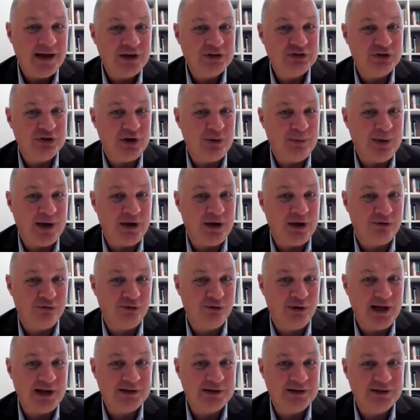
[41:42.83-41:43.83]
a certain amount
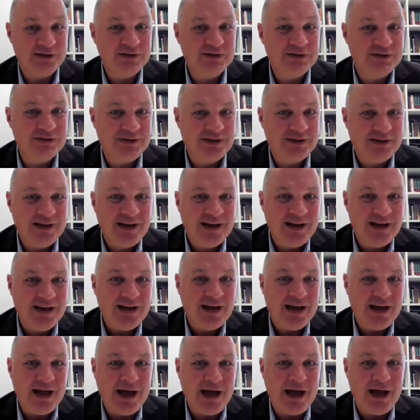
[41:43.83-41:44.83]
of reluctance,
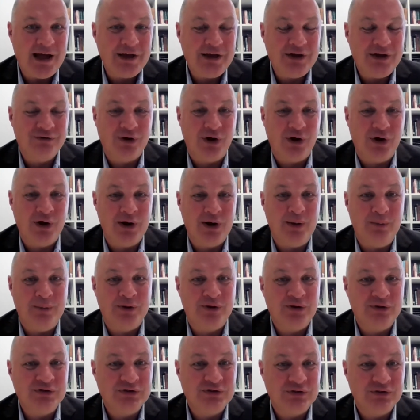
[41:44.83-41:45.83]
if only
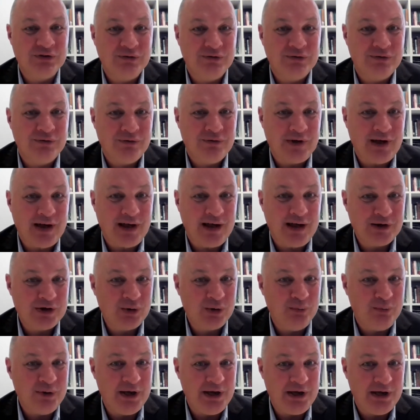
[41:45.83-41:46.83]
because of
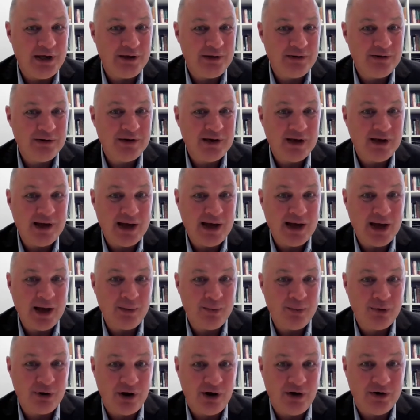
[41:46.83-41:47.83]
competing
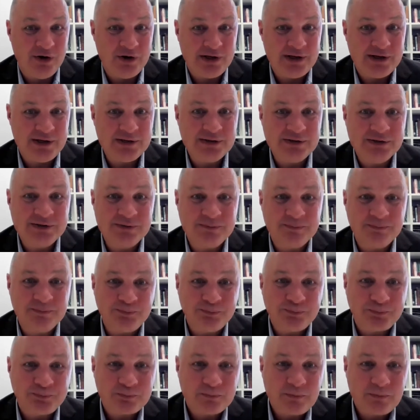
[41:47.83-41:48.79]
priorities.